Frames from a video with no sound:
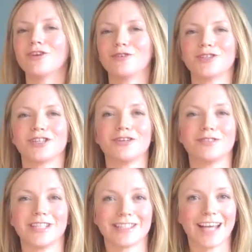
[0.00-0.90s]
Roll the
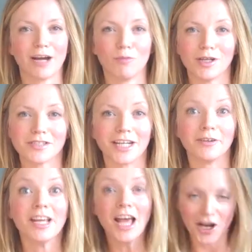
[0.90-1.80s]
shoulders, and well done.
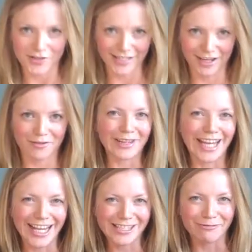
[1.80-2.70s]
I'll see you for
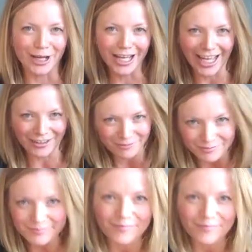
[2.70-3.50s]
the next workout.